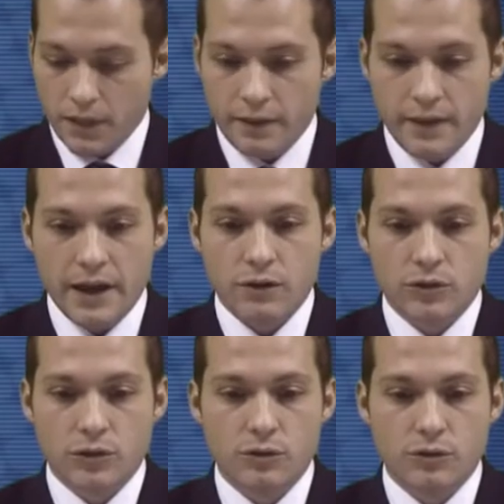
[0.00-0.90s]
Now
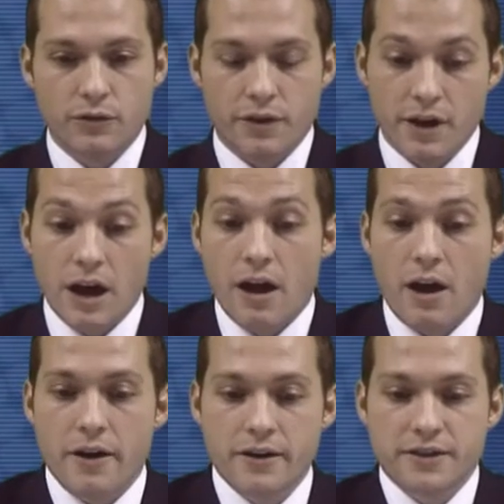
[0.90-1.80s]
to the
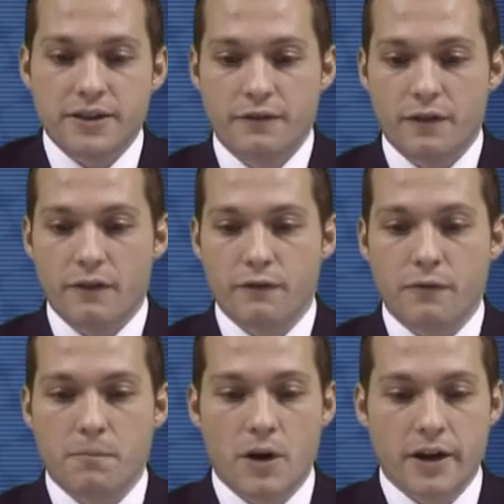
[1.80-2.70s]
RRC
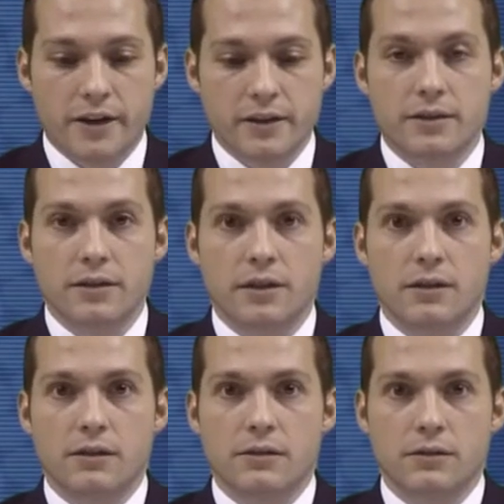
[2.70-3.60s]
valve market
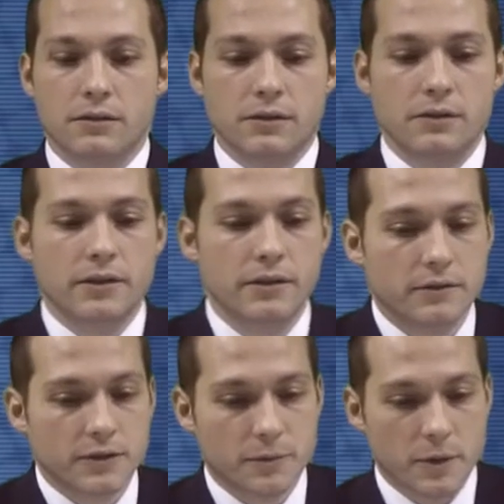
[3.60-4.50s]

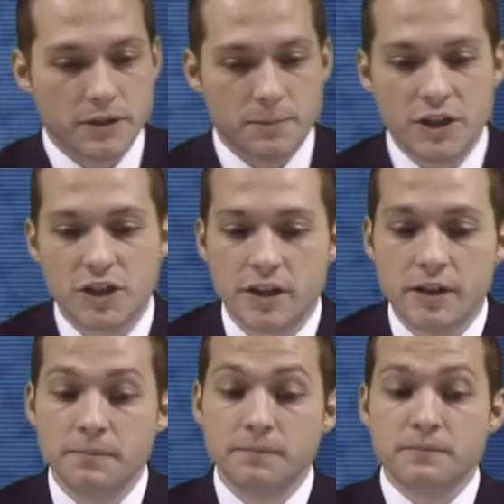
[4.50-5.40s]

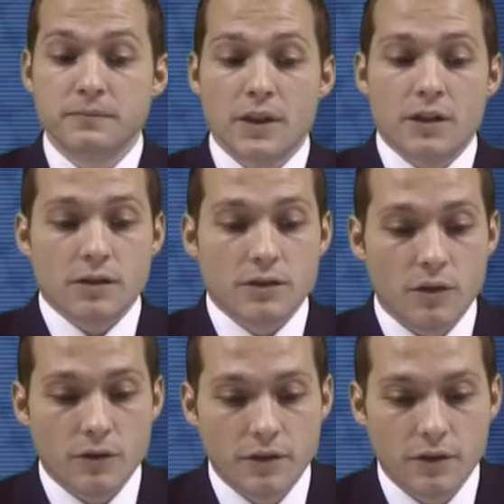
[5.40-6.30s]
especially.
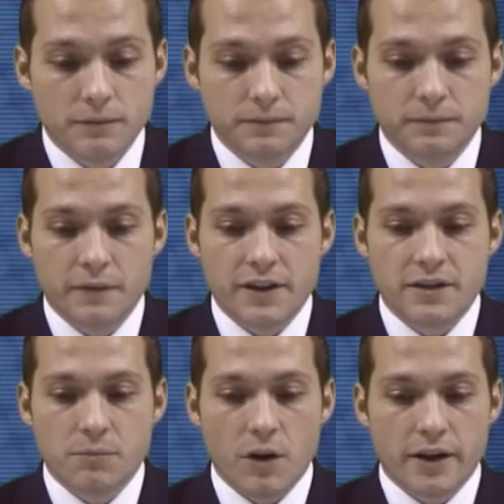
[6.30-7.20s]
So
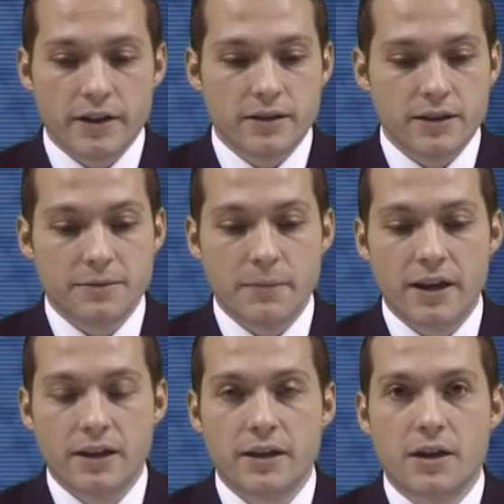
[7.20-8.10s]
this market is
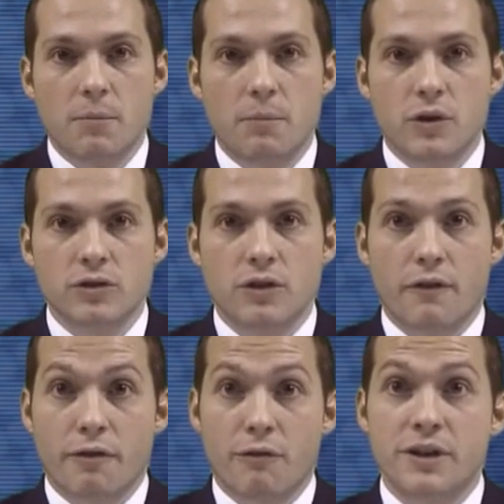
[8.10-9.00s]
mainly composed of
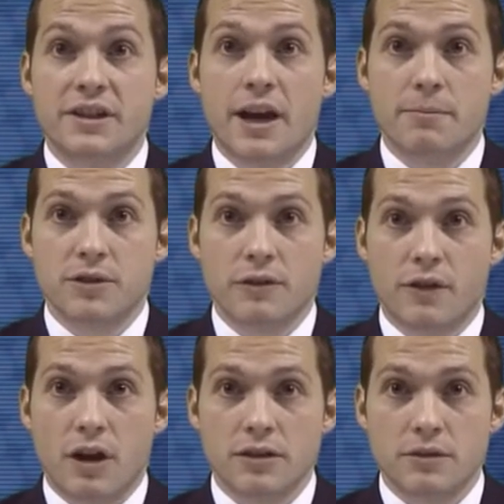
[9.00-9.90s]
three types of
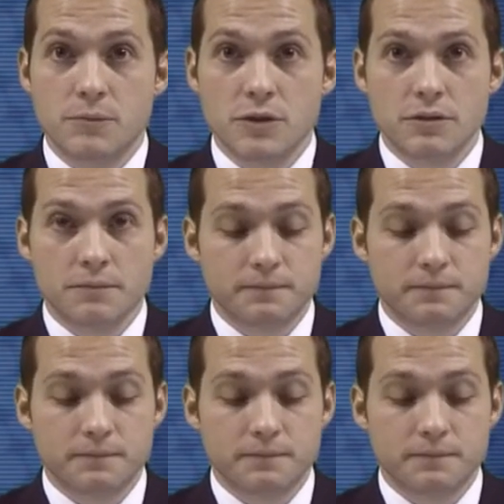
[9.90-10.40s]
customers.